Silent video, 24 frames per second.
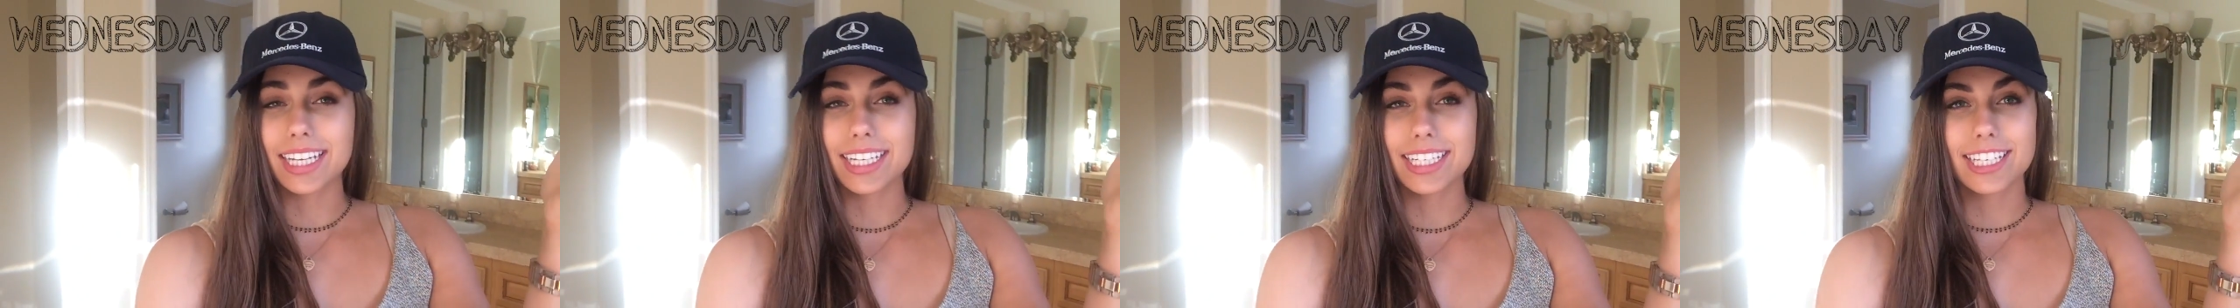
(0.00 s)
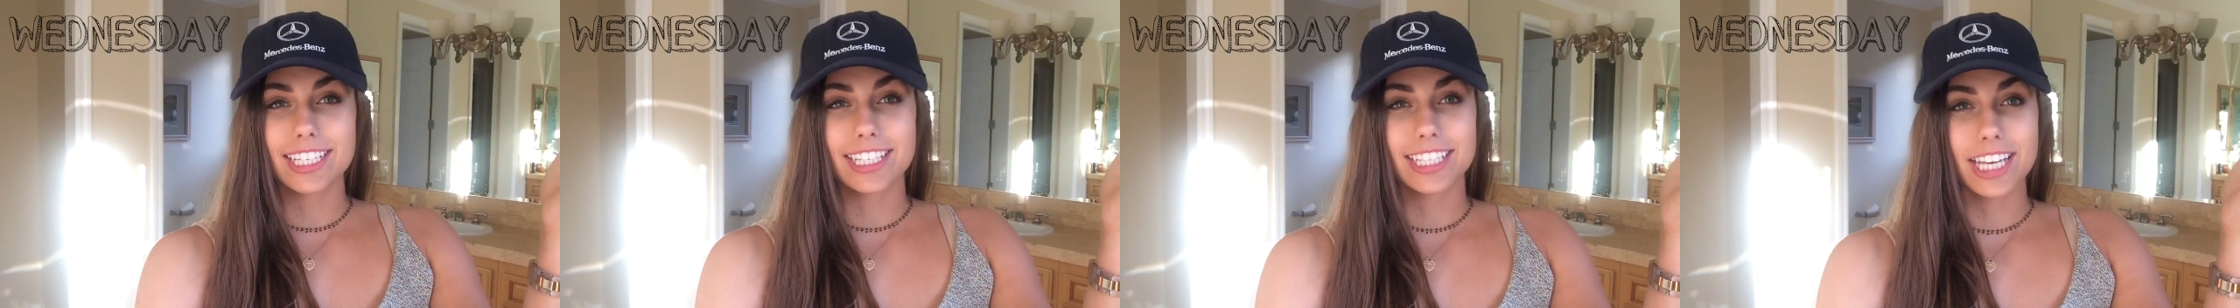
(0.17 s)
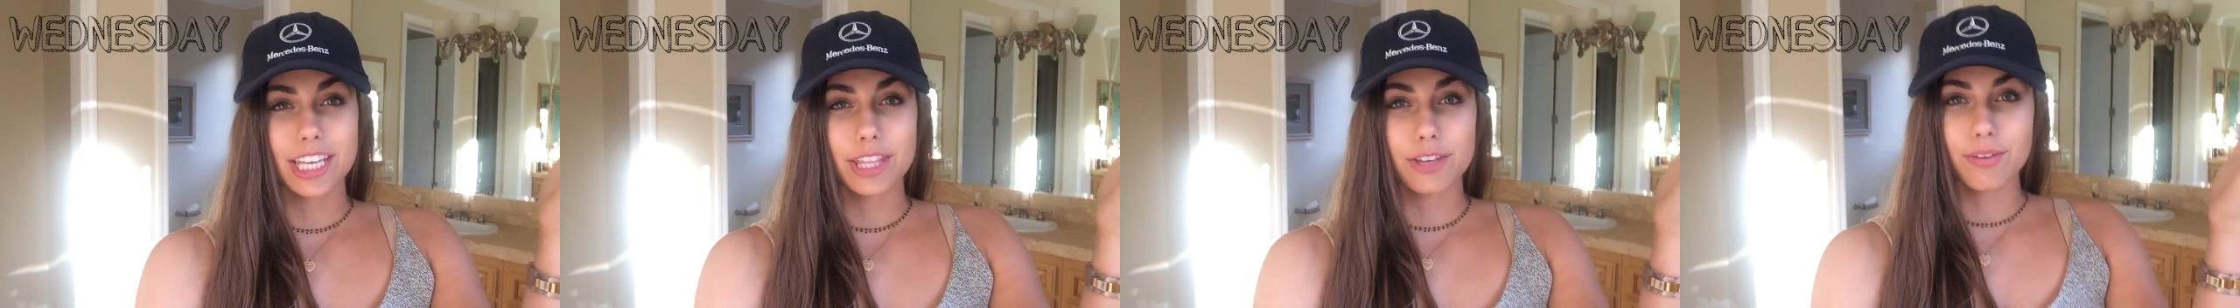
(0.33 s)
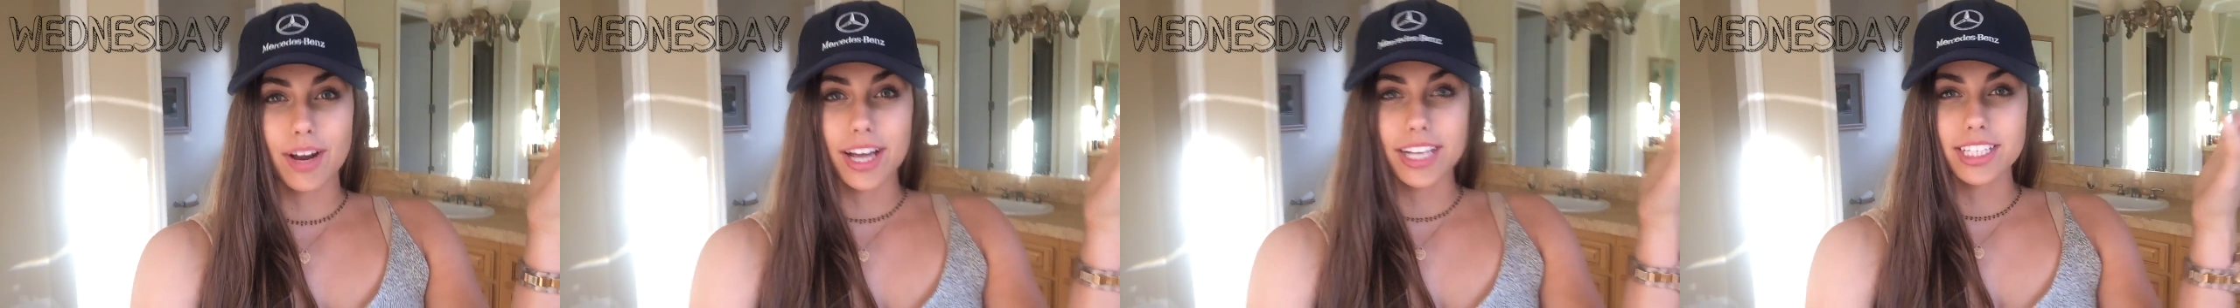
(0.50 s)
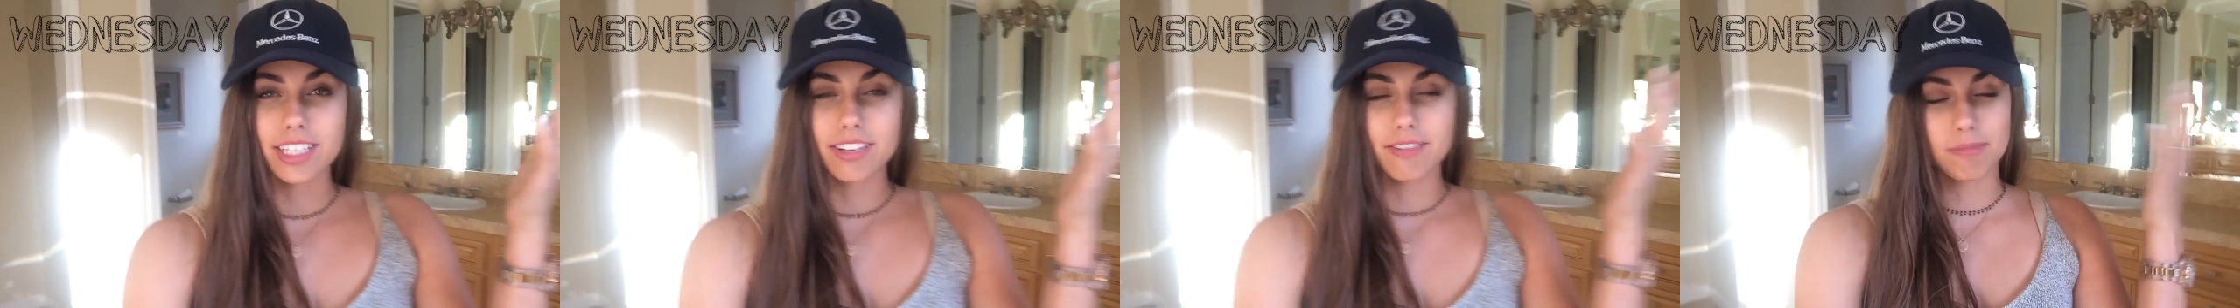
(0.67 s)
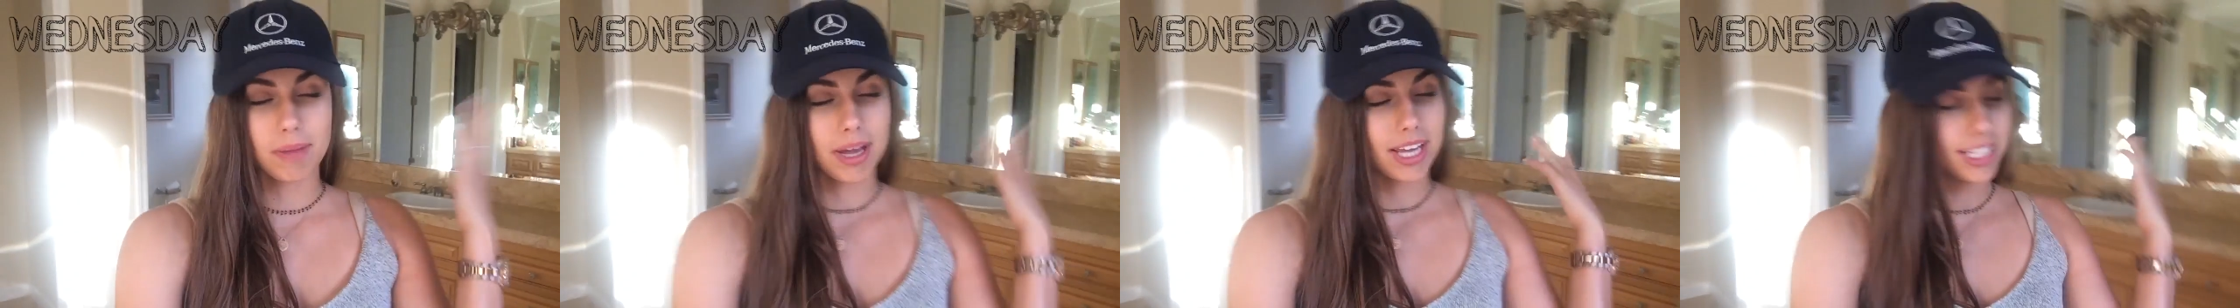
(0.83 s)
get to see the
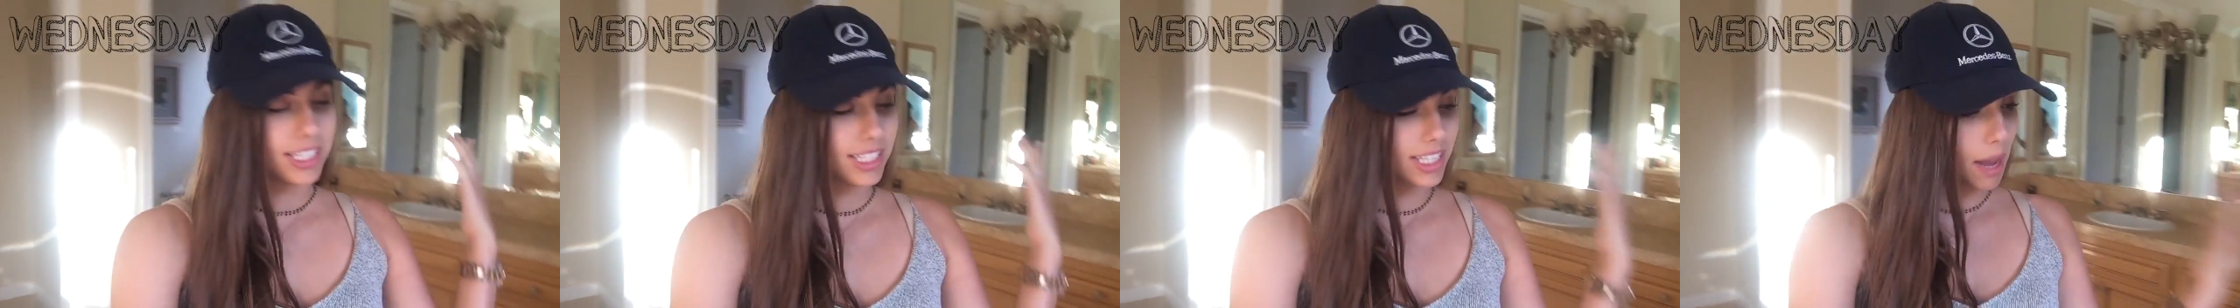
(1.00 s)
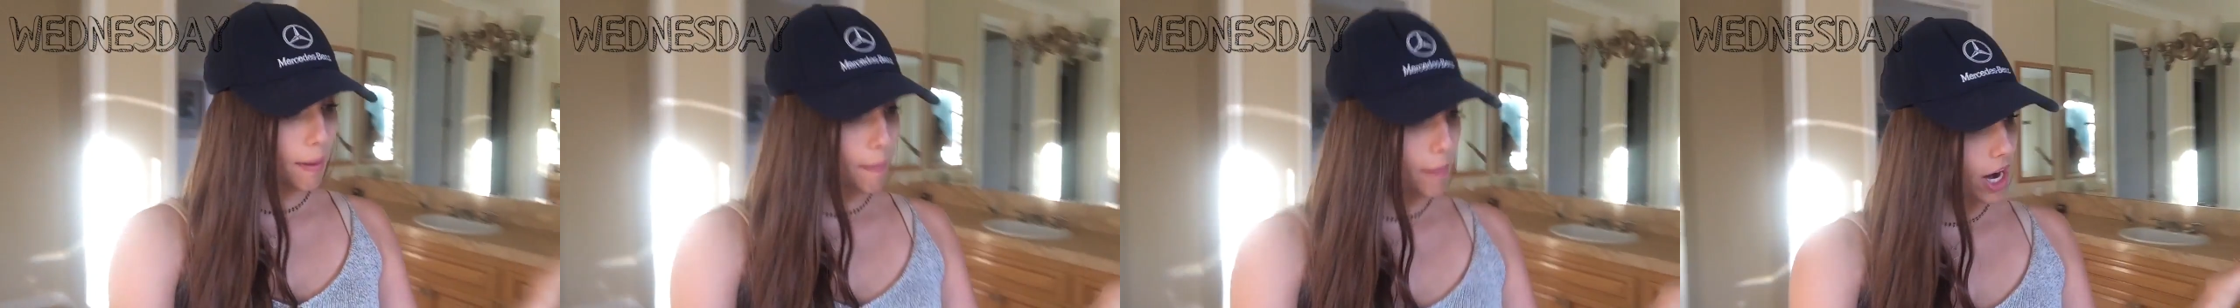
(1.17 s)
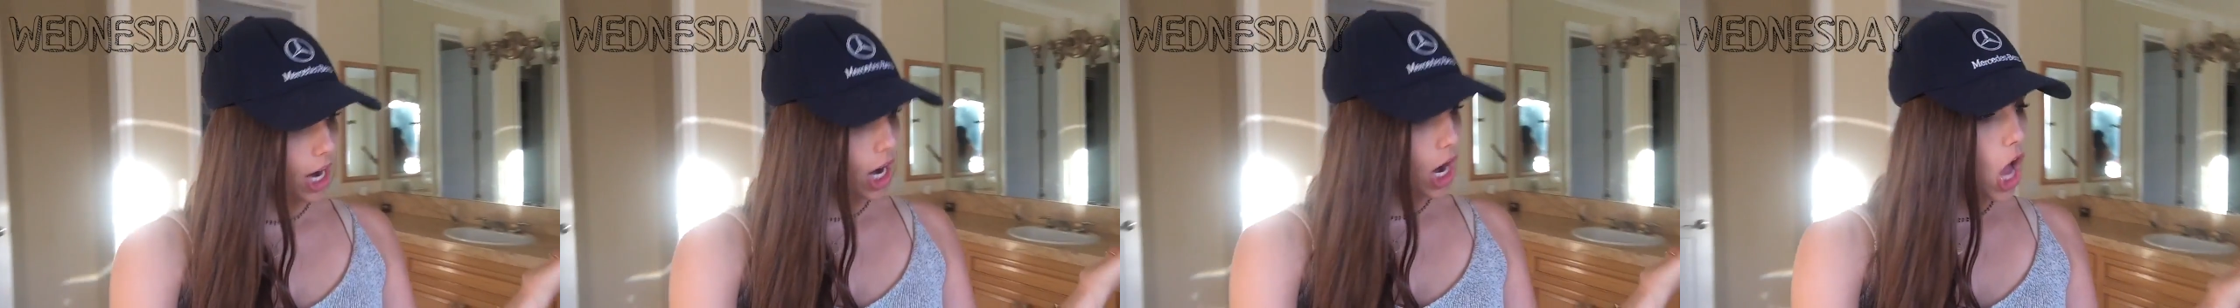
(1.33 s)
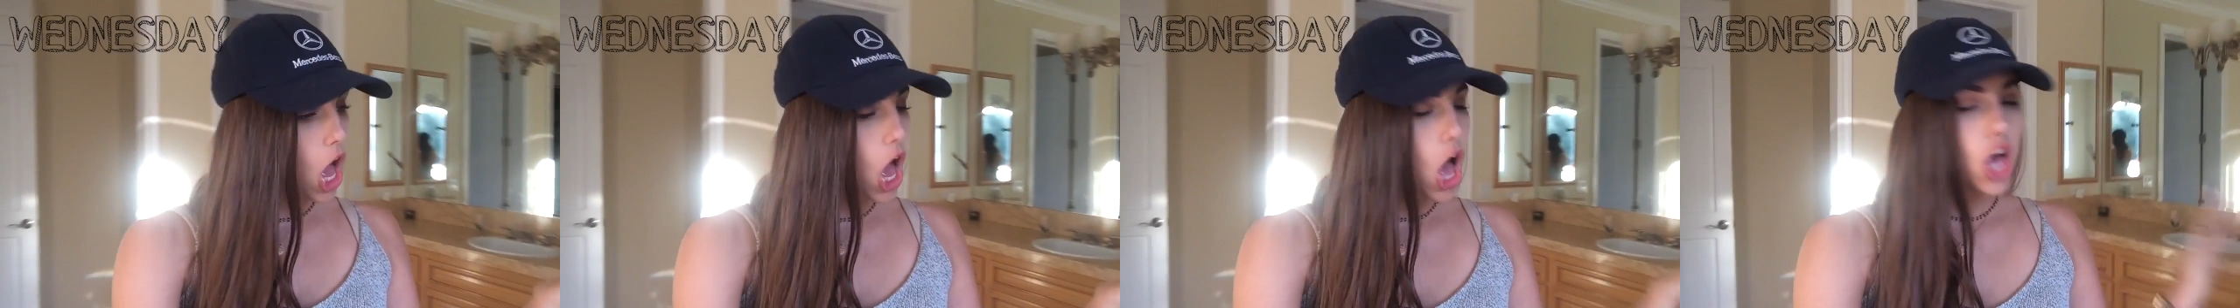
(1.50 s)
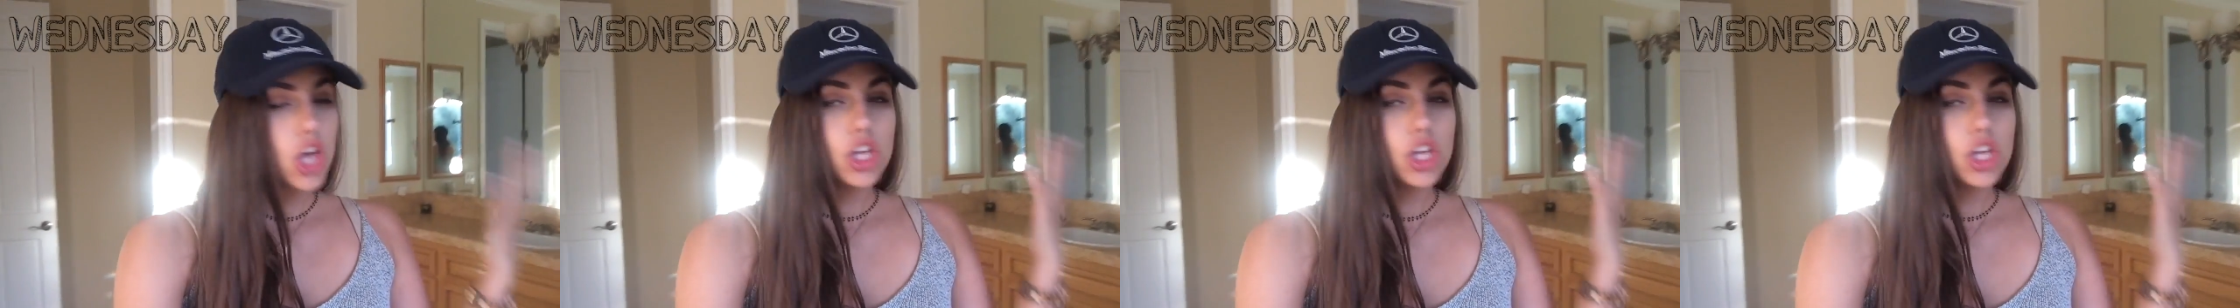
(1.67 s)
rest of my summer.